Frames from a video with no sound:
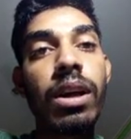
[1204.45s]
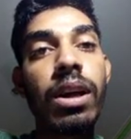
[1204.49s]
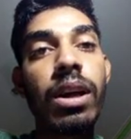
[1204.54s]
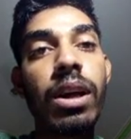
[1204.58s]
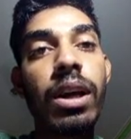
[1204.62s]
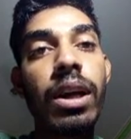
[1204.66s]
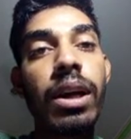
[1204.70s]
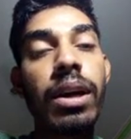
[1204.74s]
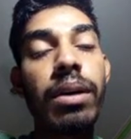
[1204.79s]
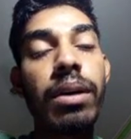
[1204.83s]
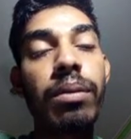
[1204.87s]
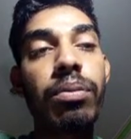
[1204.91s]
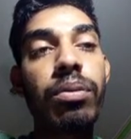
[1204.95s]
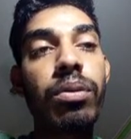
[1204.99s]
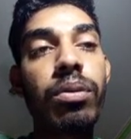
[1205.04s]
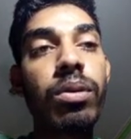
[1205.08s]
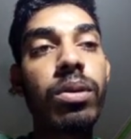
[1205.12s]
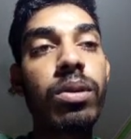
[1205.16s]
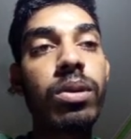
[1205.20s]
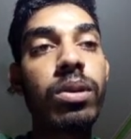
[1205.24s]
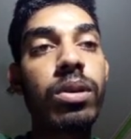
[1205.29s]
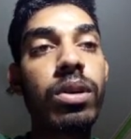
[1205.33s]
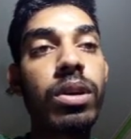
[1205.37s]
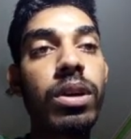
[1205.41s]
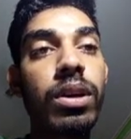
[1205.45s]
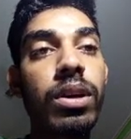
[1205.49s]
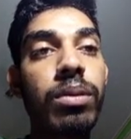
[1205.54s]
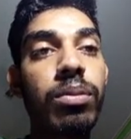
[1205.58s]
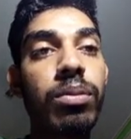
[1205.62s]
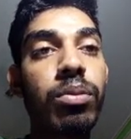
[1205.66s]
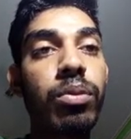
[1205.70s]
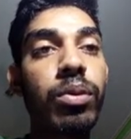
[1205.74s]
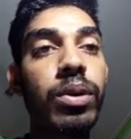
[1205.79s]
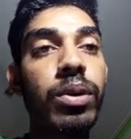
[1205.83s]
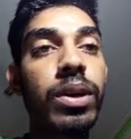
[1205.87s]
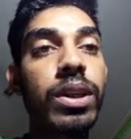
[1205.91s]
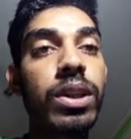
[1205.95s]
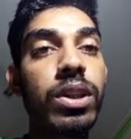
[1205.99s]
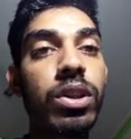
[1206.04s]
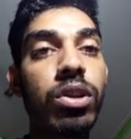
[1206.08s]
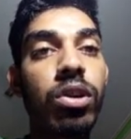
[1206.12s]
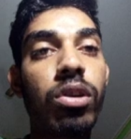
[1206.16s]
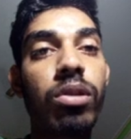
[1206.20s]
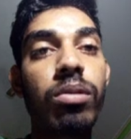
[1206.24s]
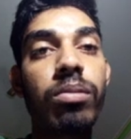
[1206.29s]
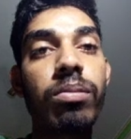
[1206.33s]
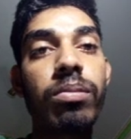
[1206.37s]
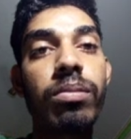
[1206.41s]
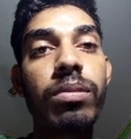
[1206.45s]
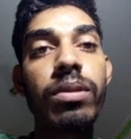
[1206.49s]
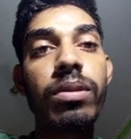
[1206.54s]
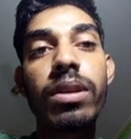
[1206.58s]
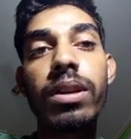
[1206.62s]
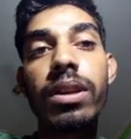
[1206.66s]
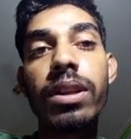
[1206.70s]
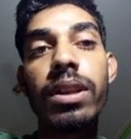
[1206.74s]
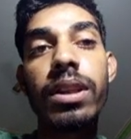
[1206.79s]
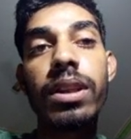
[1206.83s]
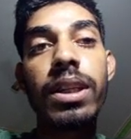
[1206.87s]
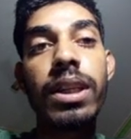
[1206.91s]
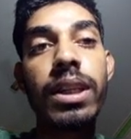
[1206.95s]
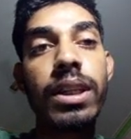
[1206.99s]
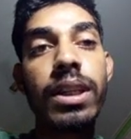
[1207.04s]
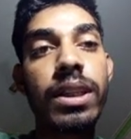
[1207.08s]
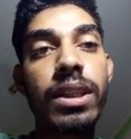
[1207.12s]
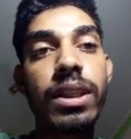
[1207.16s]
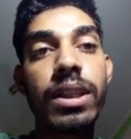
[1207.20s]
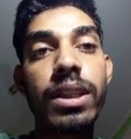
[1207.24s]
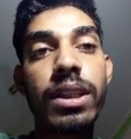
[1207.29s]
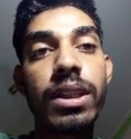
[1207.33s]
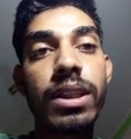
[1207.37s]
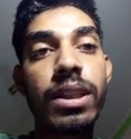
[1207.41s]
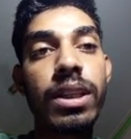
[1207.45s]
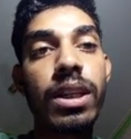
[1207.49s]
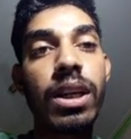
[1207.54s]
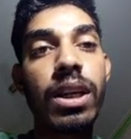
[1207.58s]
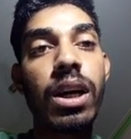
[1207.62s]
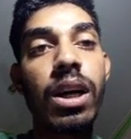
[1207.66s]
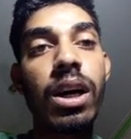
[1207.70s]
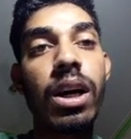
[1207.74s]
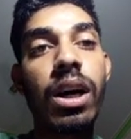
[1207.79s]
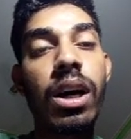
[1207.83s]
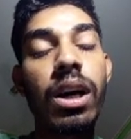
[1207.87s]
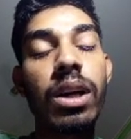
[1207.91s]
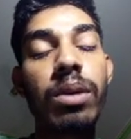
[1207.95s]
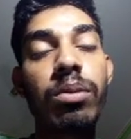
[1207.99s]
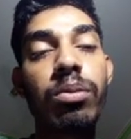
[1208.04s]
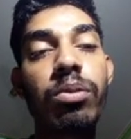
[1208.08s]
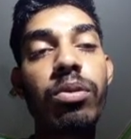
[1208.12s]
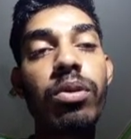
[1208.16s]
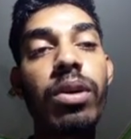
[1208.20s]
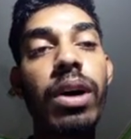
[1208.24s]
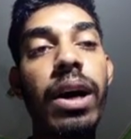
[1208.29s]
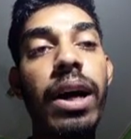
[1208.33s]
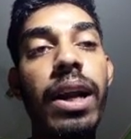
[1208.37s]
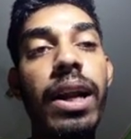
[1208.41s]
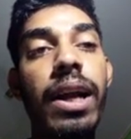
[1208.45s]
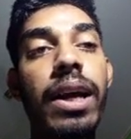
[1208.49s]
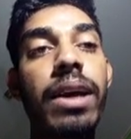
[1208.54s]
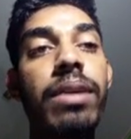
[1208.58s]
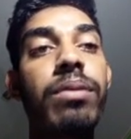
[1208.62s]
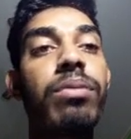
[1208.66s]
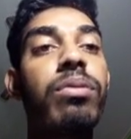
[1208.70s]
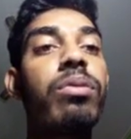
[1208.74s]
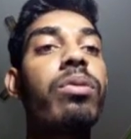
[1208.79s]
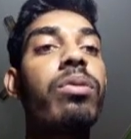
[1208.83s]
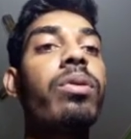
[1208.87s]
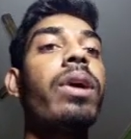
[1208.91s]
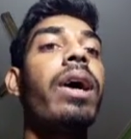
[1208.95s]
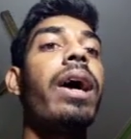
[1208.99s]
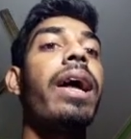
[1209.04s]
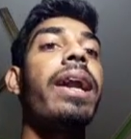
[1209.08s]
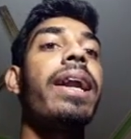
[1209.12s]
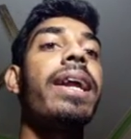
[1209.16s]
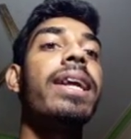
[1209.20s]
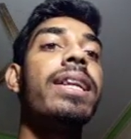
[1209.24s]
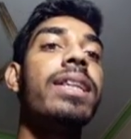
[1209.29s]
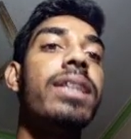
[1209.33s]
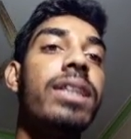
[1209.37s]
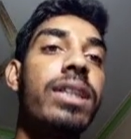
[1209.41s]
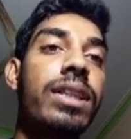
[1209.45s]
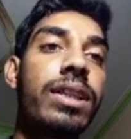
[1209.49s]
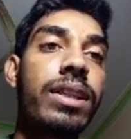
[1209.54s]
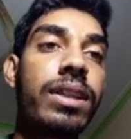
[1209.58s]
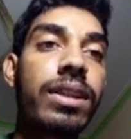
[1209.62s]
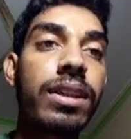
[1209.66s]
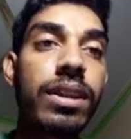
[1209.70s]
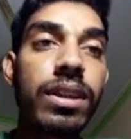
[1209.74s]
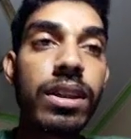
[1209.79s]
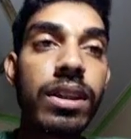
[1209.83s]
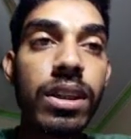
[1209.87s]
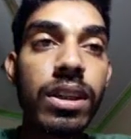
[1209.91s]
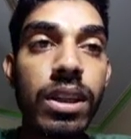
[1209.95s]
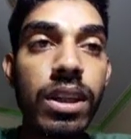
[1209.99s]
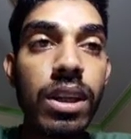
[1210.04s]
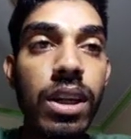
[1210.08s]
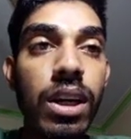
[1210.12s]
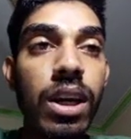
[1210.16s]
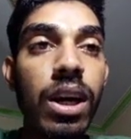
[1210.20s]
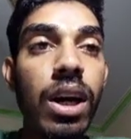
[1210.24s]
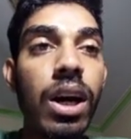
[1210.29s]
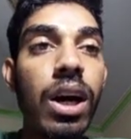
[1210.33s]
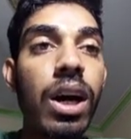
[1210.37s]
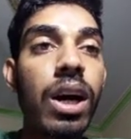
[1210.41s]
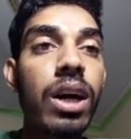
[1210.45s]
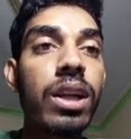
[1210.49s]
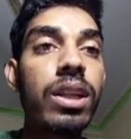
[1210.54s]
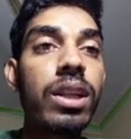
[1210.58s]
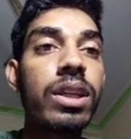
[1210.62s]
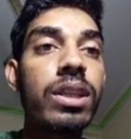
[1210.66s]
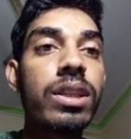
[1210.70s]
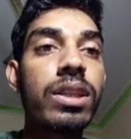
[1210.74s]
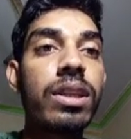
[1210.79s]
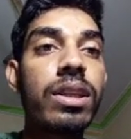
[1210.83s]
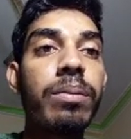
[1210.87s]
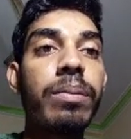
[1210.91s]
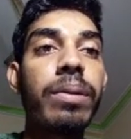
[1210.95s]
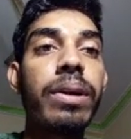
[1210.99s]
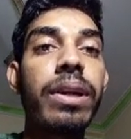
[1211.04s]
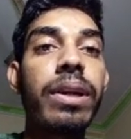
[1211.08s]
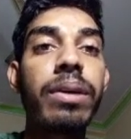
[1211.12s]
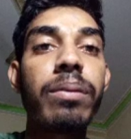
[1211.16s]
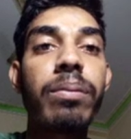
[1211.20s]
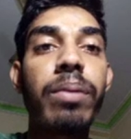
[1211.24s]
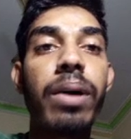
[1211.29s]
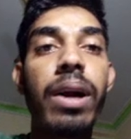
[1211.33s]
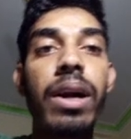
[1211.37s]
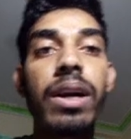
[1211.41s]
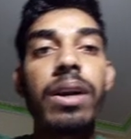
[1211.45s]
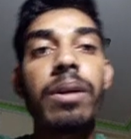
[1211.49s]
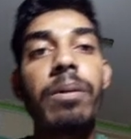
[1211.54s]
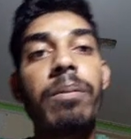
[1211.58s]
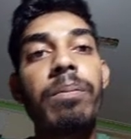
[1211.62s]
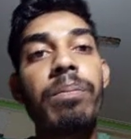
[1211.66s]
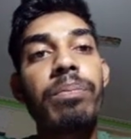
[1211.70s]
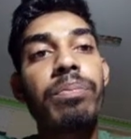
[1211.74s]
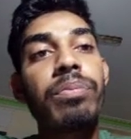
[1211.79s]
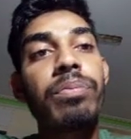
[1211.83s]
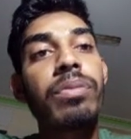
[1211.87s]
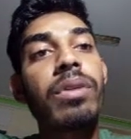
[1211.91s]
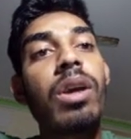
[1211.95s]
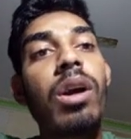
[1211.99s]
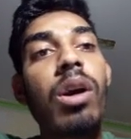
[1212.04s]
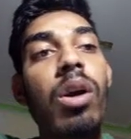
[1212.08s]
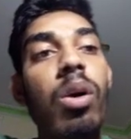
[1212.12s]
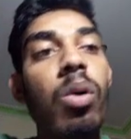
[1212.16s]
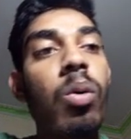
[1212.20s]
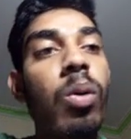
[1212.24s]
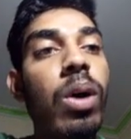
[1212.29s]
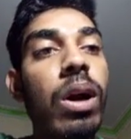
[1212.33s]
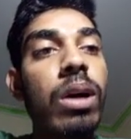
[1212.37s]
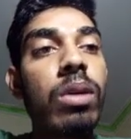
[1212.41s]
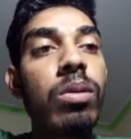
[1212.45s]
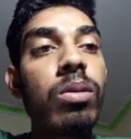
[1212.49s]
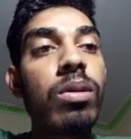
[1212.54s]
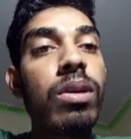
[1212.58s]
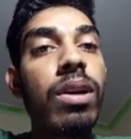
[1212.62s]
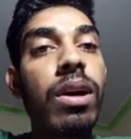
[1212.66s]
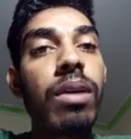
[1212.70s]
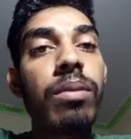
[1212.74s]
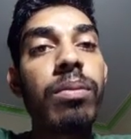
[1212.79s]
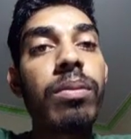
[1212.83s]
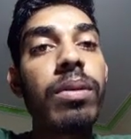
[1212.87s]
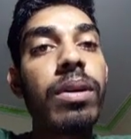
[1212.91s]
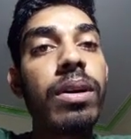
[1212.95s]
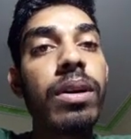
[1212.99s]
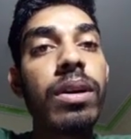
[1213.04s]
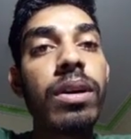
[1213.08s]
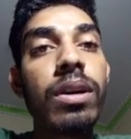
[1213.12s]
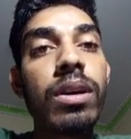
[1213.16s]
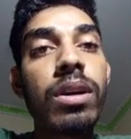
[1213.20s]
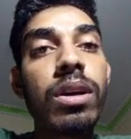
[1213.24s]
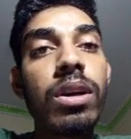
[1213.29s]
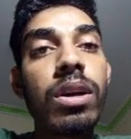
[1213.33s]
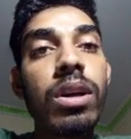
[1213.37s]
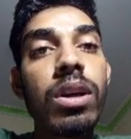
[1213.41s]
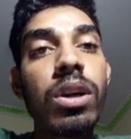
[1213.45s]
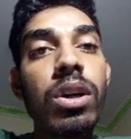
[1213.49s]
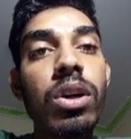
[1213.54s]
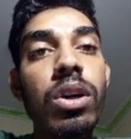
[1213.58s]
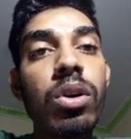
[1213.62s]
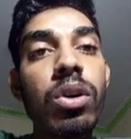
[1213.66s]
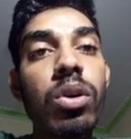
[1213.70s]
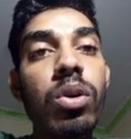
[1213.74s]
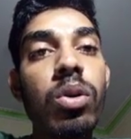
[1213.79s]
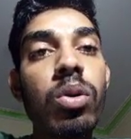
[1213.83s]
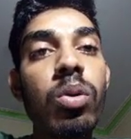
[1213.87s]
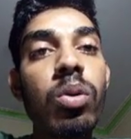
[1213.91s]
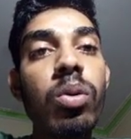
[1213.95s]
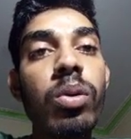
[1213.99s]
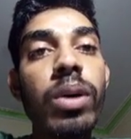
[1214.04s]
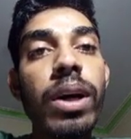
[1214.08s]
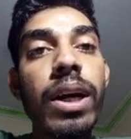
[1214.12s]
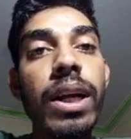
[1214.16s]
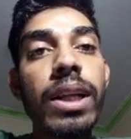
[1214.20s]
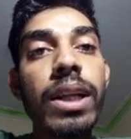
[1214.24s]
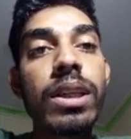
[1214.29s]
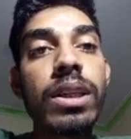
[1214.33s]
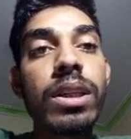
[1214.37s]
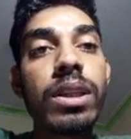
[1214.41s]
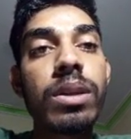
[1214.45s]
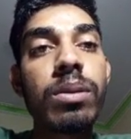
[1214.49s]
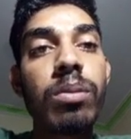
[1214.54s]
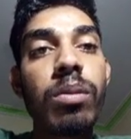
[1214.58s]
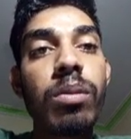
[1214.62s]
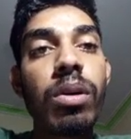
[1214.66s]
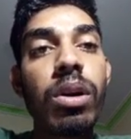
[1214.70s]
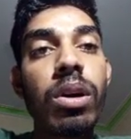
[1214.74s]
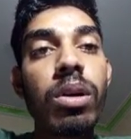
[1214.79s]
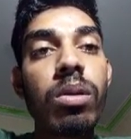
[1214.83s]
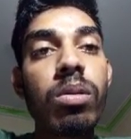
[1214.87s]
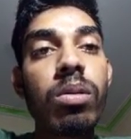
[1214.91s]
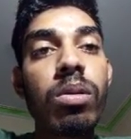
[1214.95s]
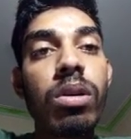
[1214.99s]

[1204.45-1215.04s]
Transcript: if we sum this, if we arrange this remaining part, what will happen? 2H molecule,